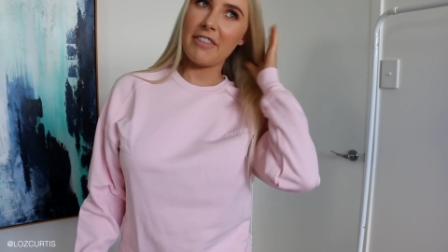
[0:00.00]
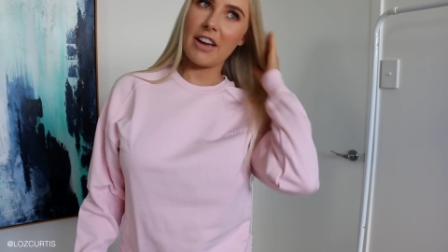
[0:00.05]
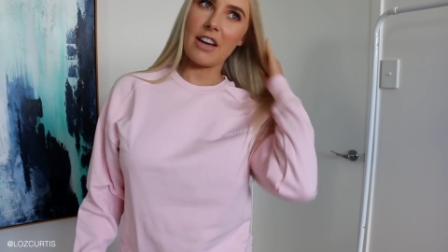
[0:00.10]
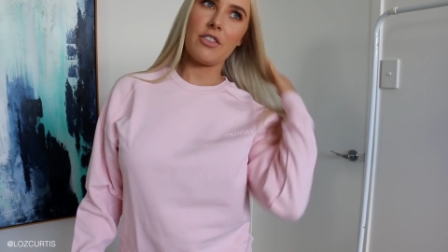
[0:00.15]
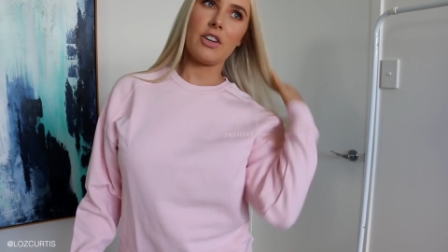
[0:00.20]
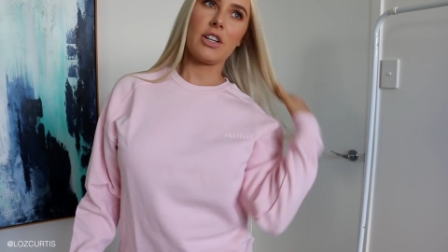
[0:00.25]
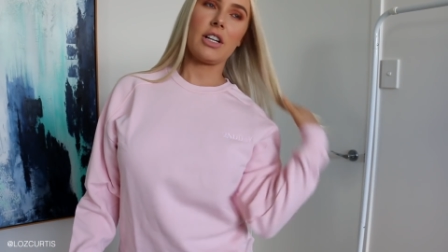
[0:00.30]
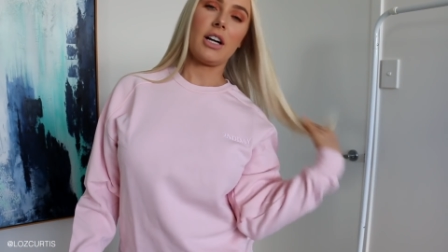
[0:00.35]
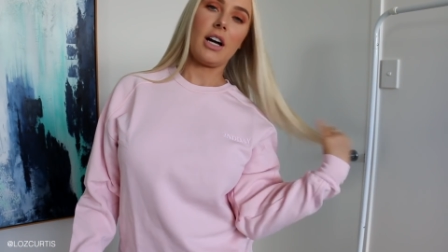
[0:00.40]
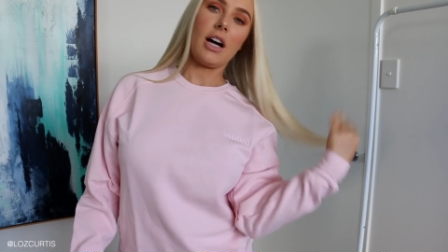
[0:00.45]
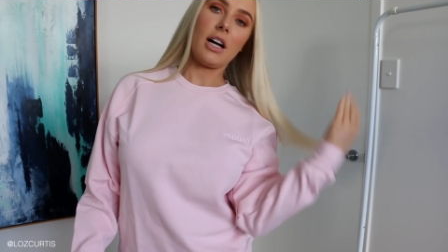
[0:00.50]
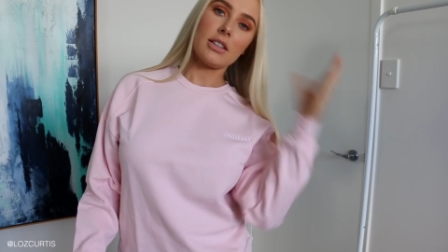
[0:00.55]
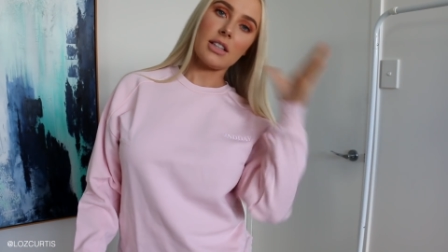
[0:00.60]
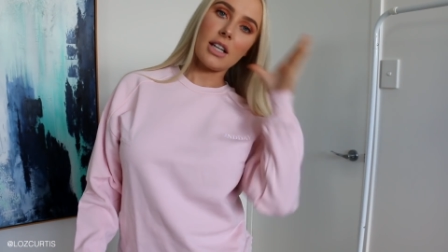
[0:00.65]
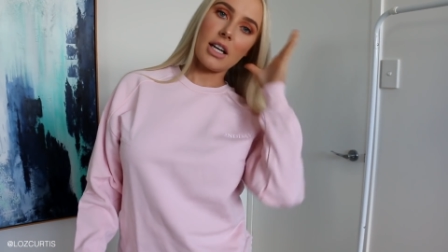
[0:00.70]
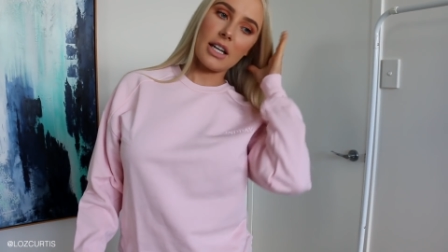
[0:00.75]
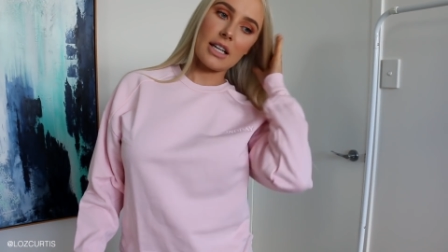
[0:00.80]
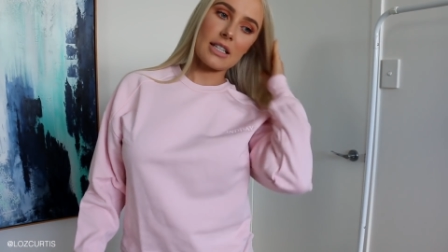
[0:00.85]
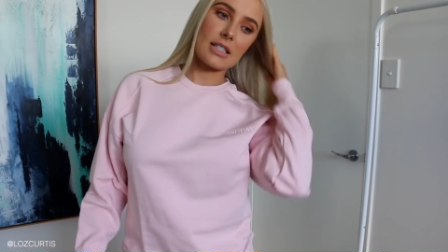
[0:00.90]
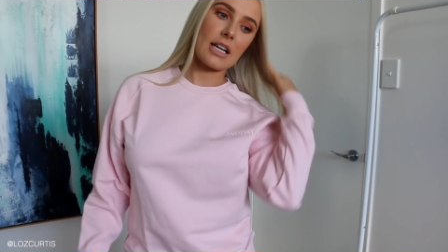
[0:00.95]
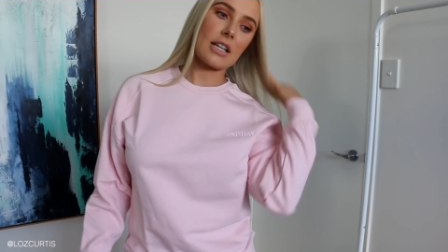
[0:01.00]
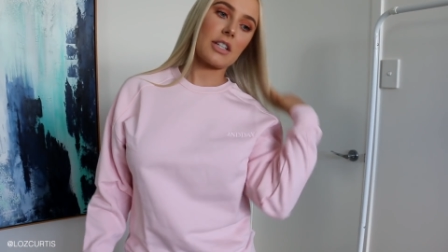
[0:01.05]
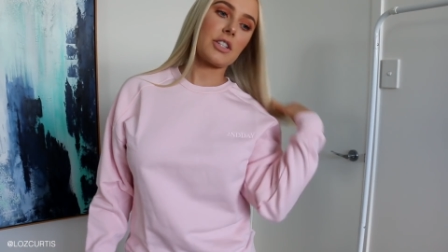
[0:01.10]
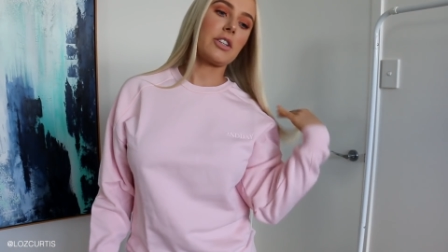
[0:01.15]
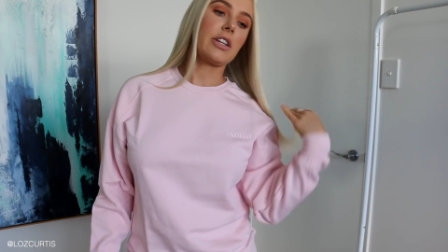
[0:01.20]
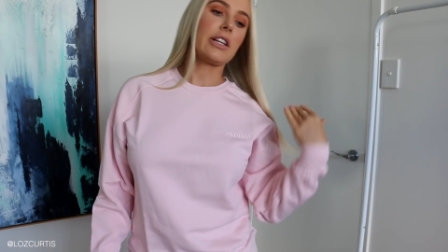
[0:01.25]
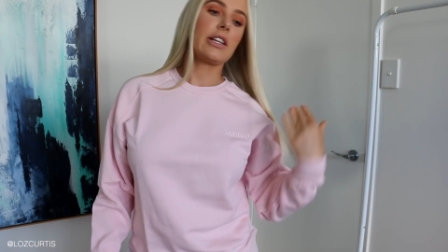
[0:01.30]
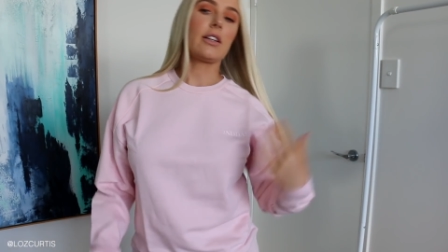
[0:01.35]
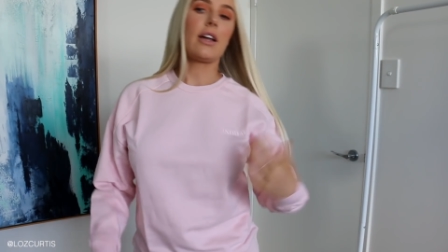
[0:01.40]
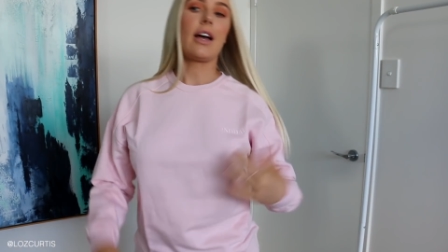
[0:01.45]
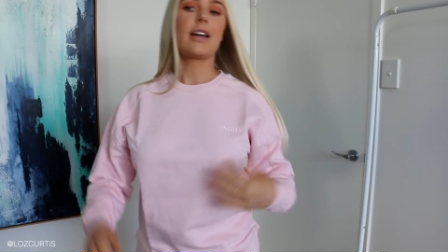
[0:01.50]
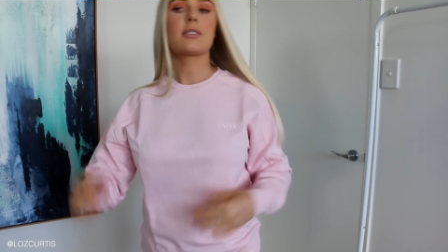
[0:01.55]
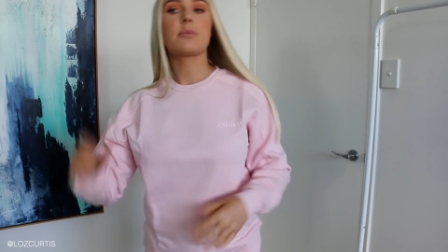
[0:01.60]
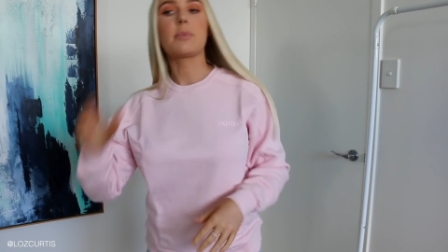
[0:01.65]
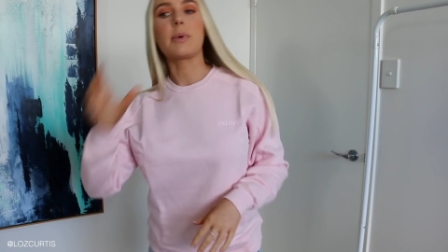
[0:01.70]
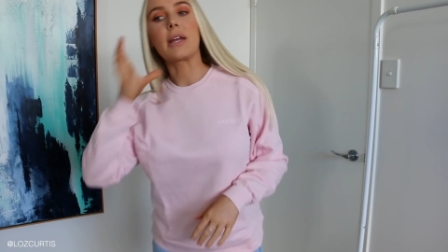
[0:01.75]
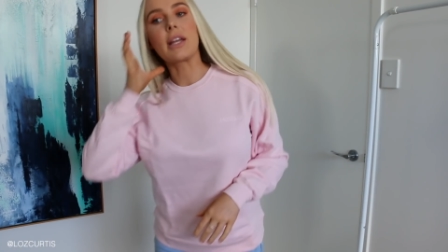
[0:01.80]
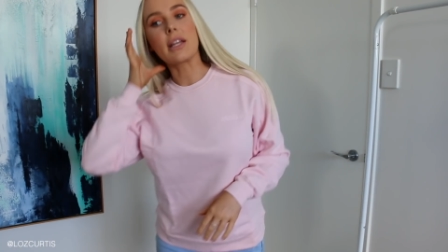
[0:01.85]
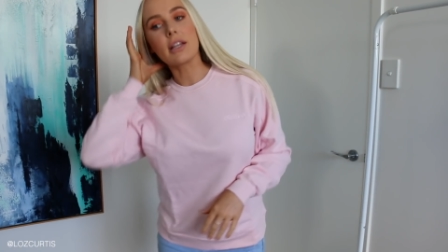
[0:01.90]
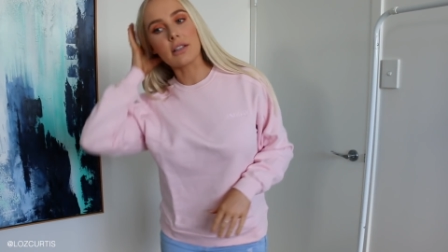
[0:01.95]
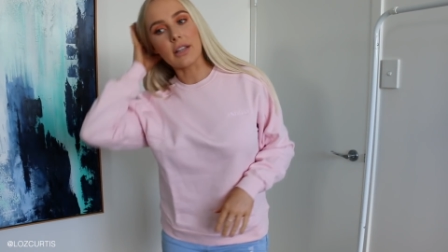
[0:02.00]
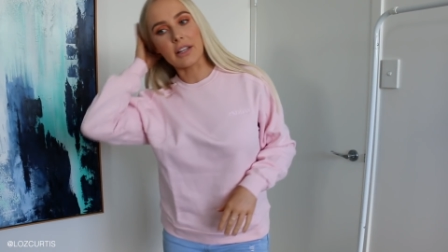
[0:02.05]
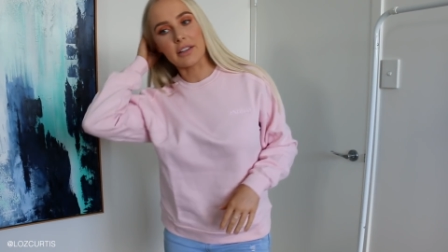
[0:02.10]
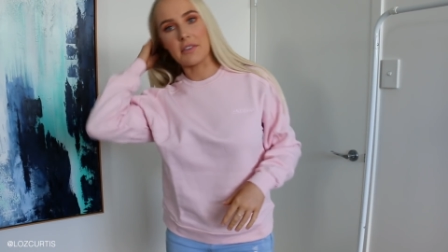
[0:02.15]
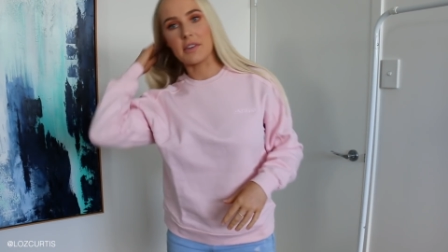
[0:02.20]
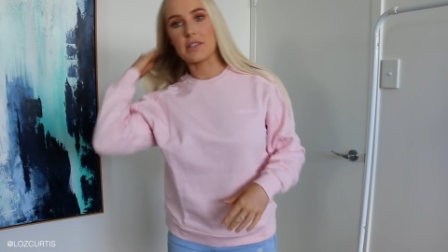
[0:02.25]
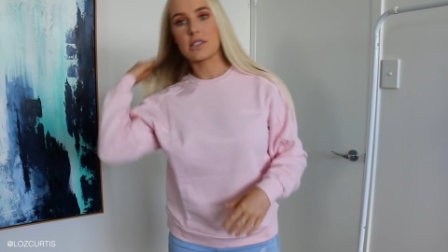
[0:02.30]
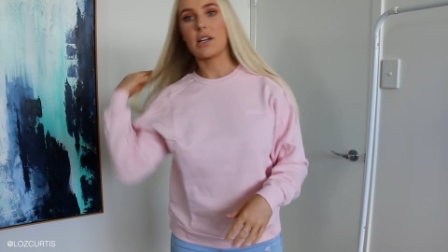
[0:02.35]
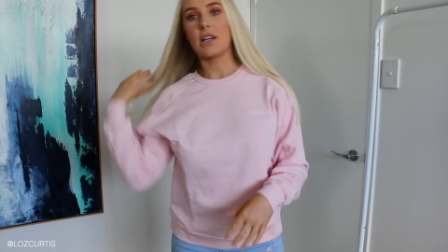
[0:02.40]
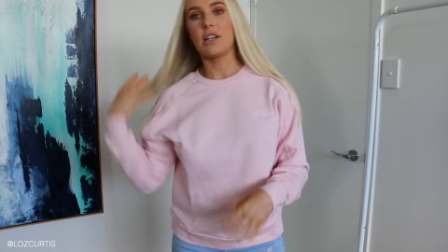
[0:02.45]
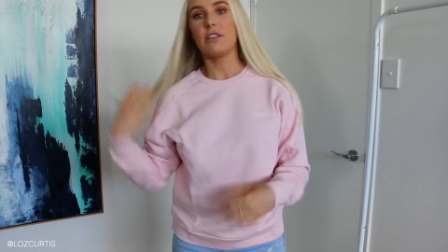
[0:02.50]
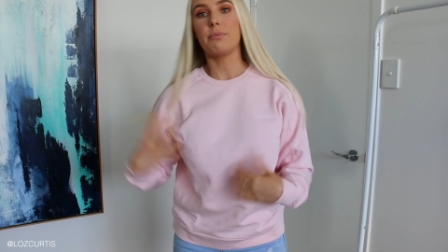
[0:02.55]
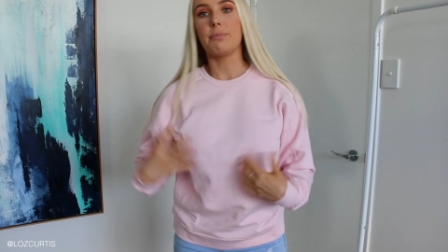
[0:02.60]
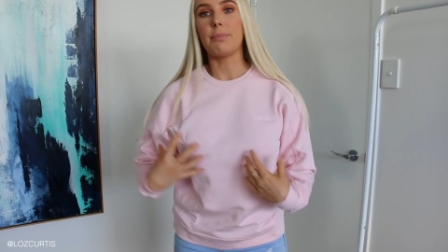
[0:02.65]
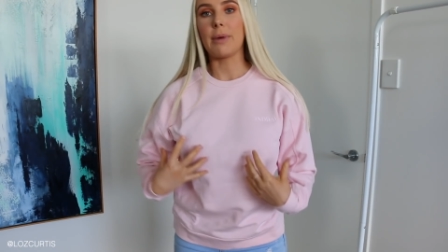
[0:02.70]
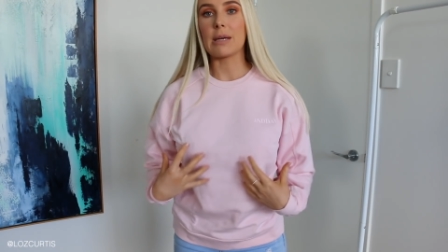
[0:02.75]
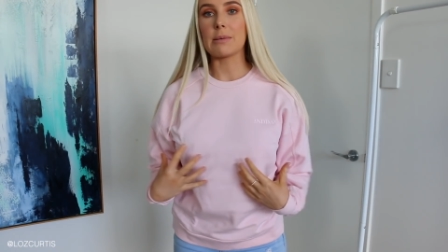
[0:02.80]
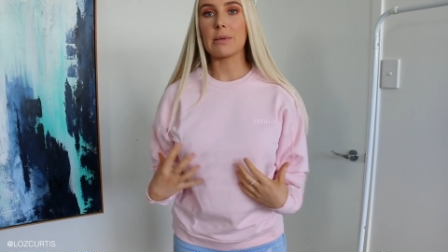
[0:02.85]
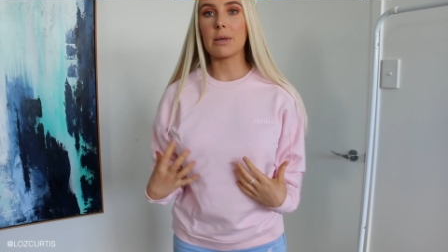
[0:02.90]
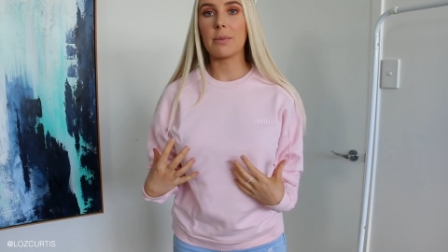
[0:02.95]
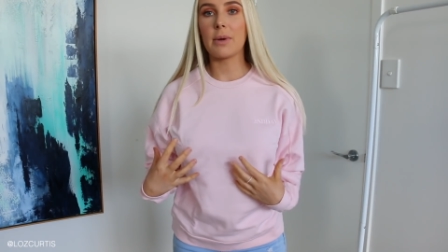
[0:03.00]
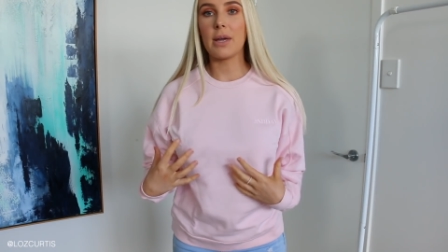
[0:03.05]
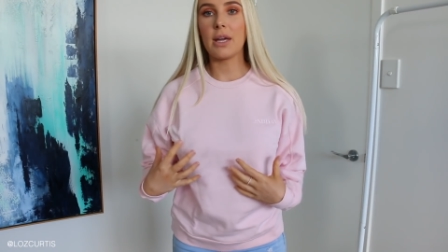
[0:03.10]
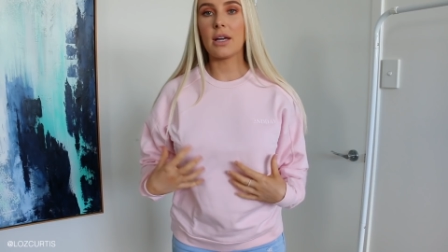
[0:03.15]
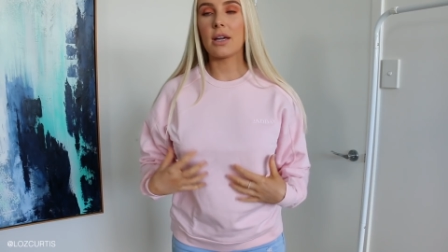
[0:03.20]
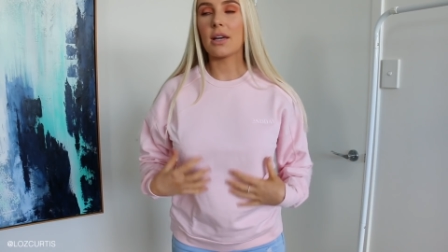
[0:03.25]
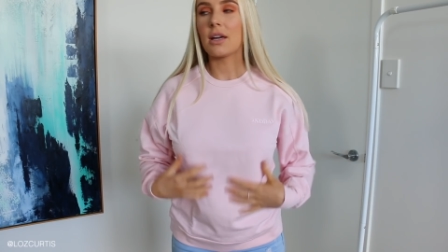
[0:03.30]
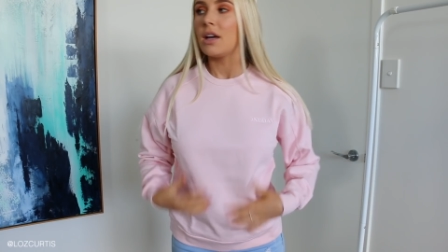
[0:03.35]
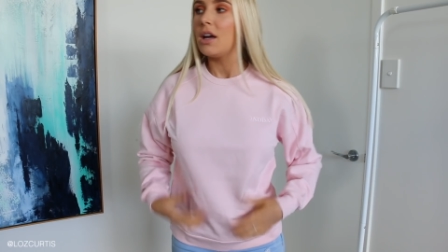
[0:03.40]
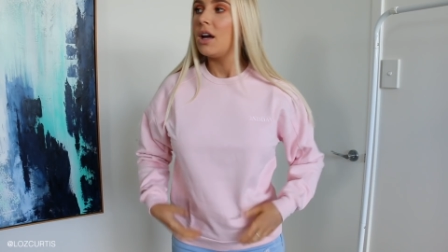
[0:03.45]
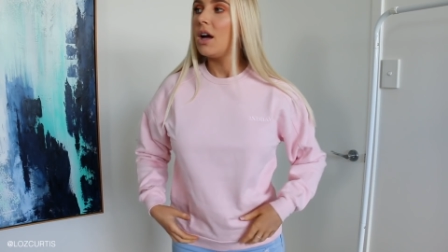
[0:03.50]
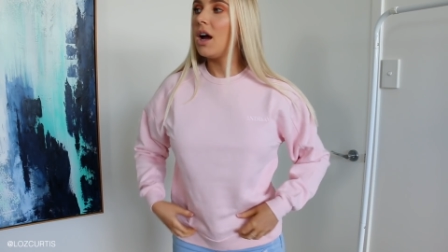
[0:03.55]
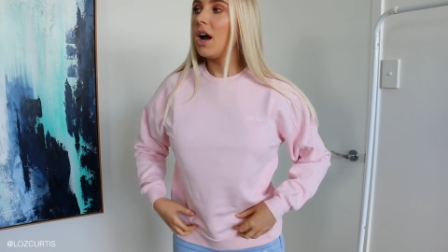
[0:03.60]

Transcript: favorite color is actually light pink, like this kind of baby pink.